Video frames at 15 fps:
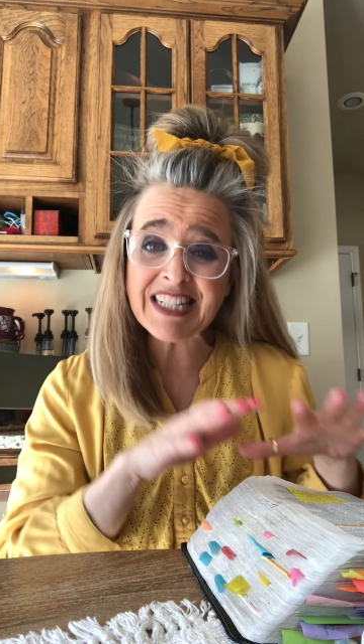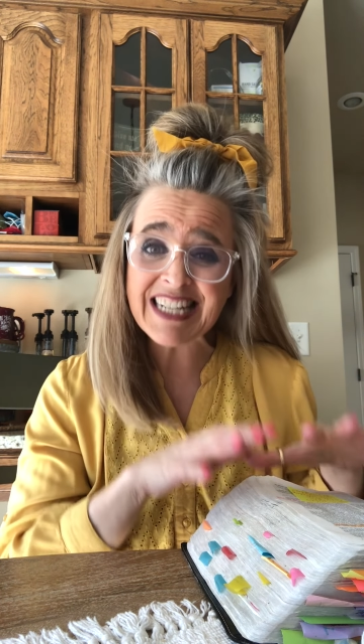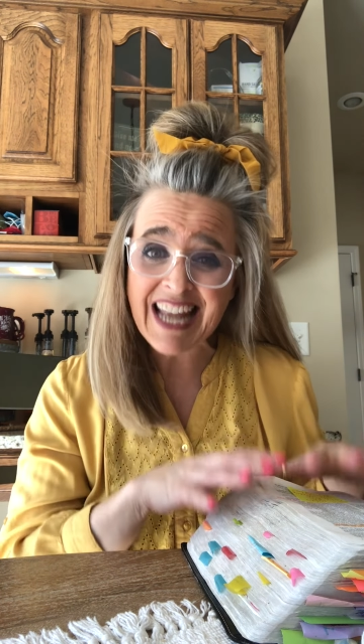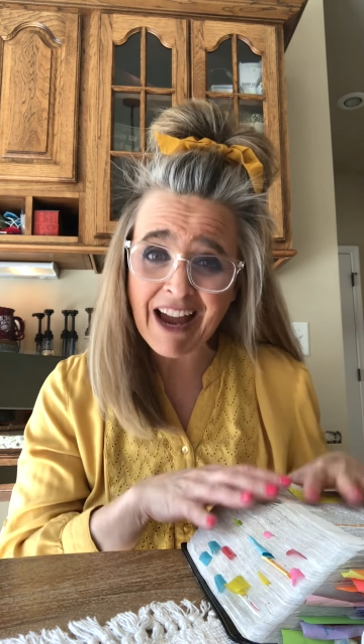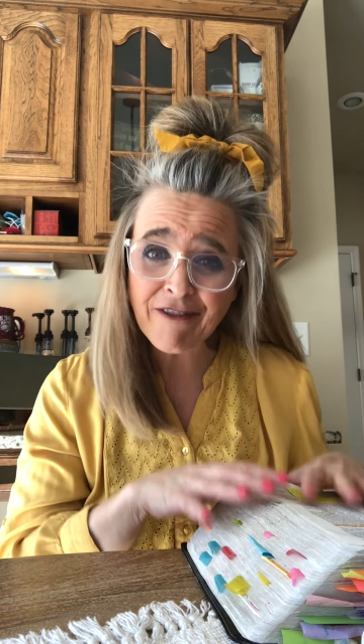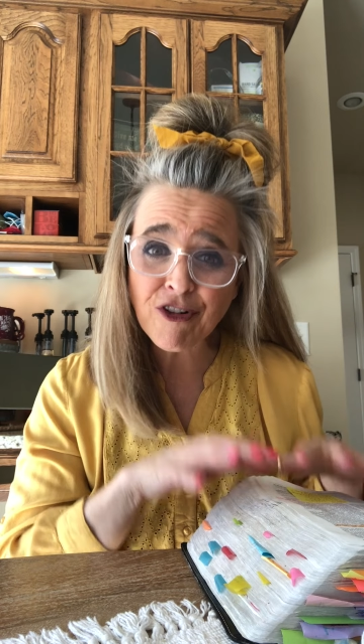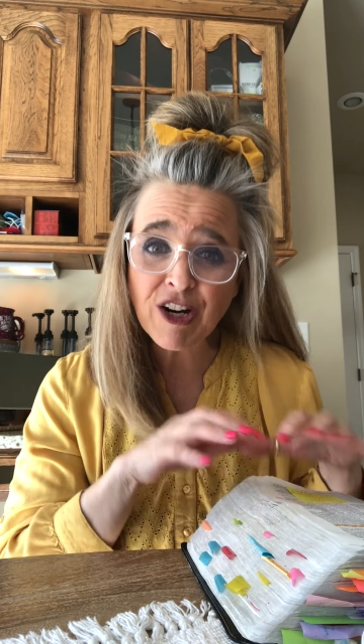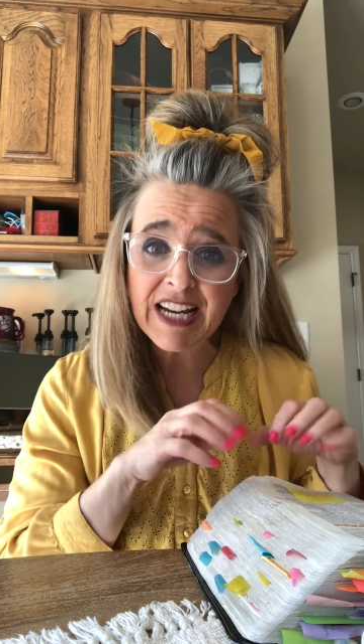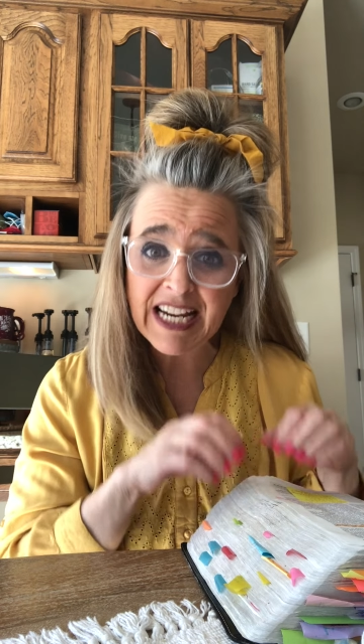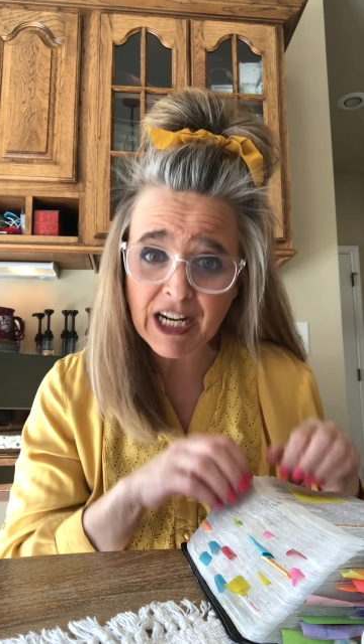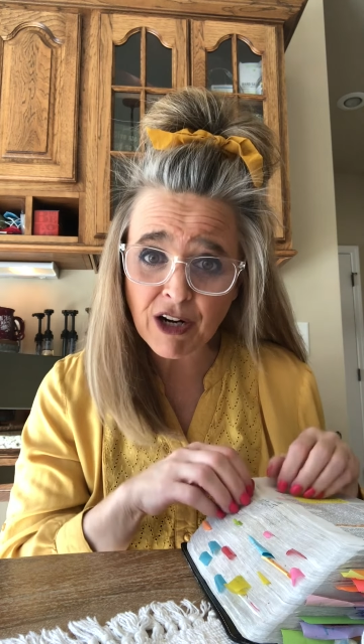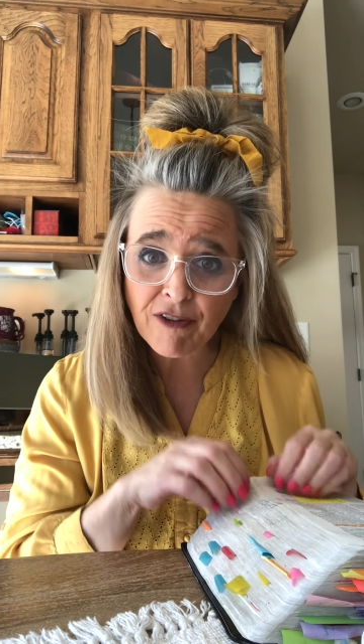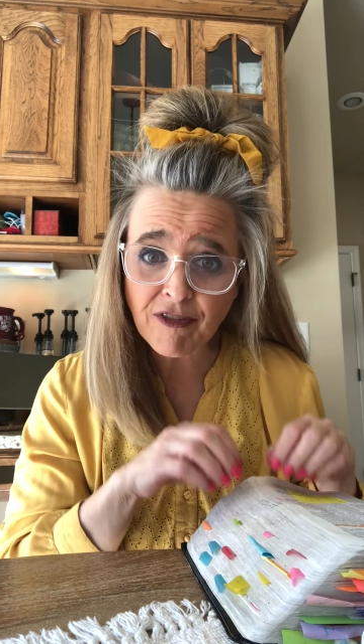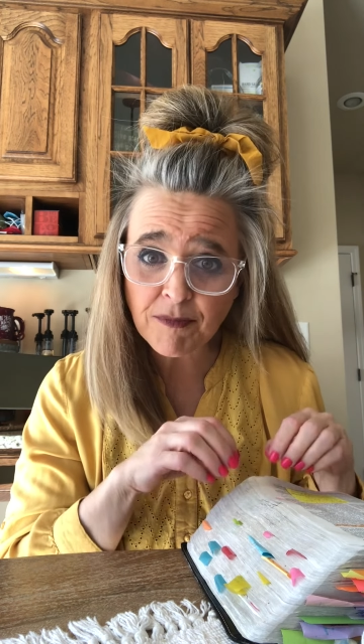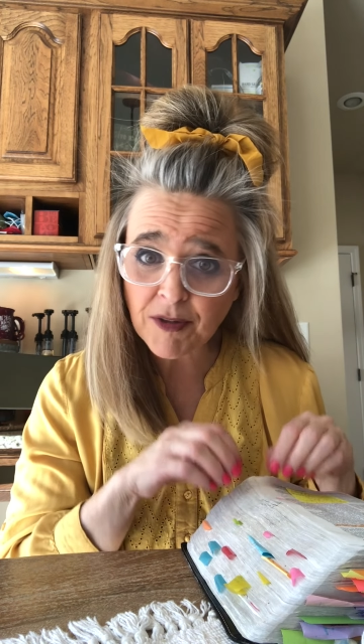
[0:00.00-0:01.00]
never
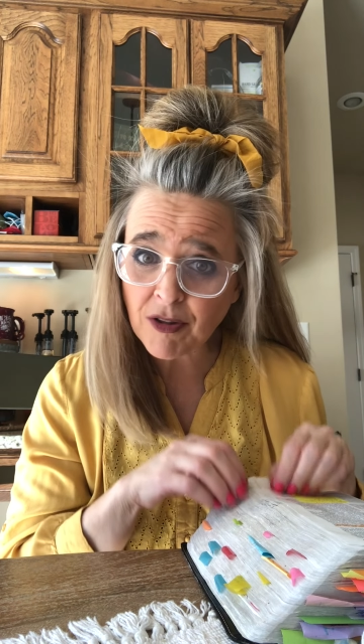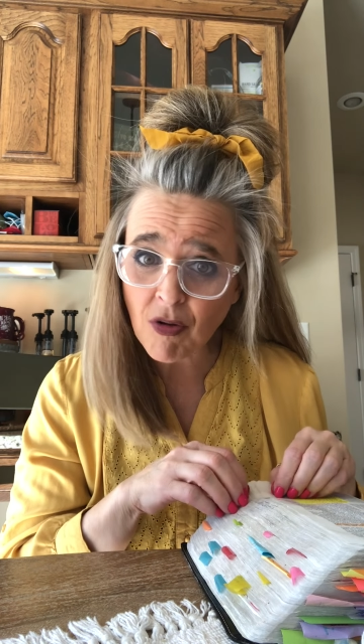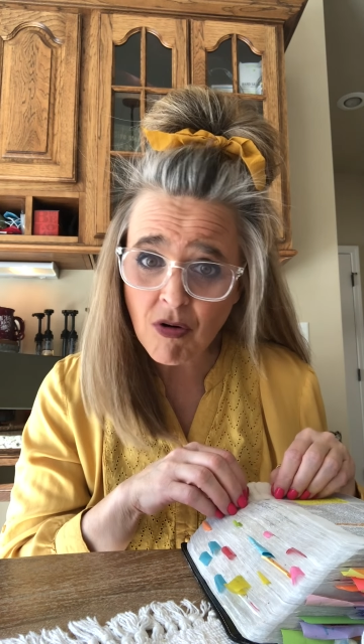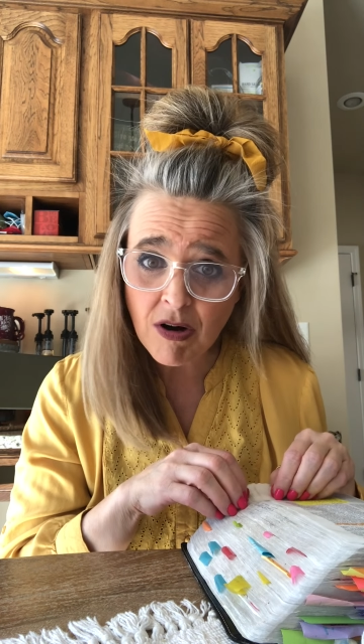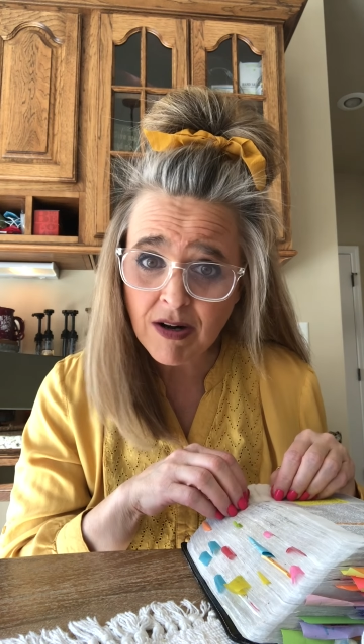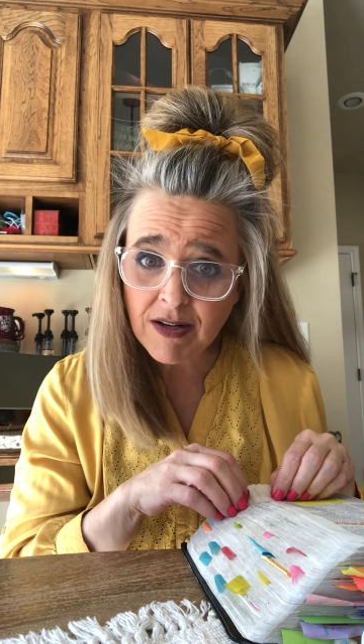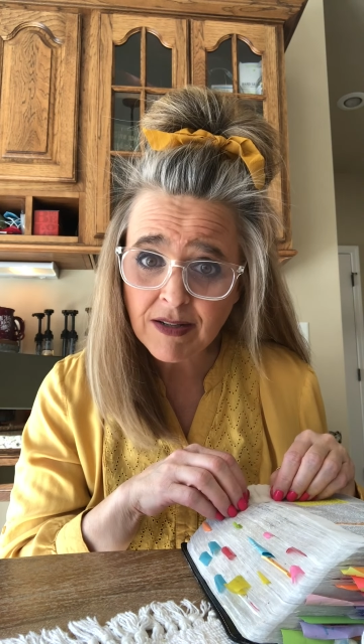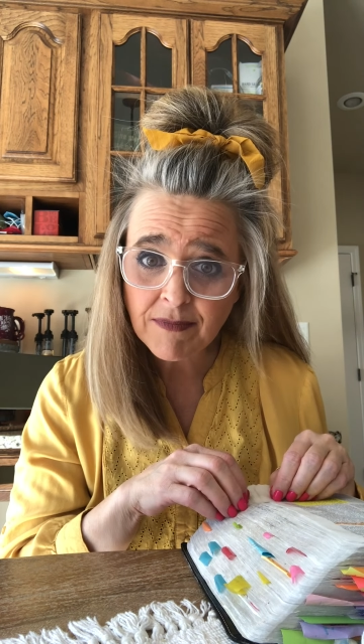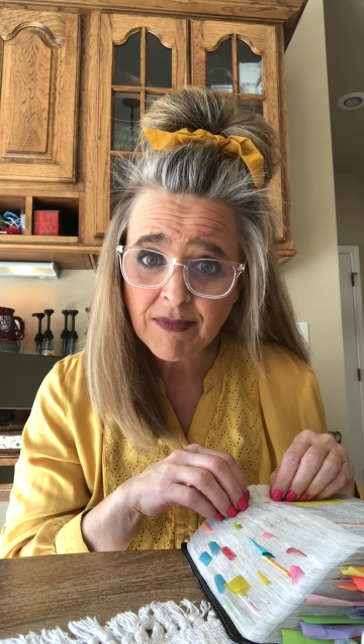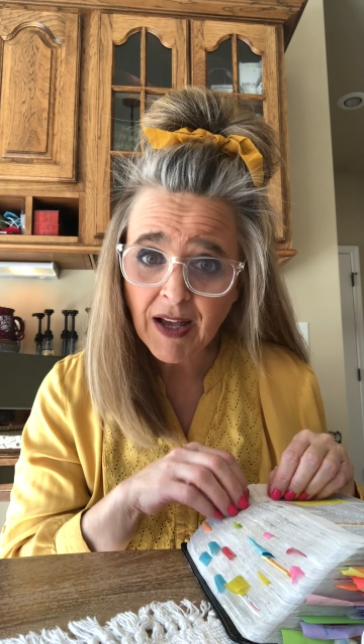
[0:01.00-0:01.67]
hear from the Lord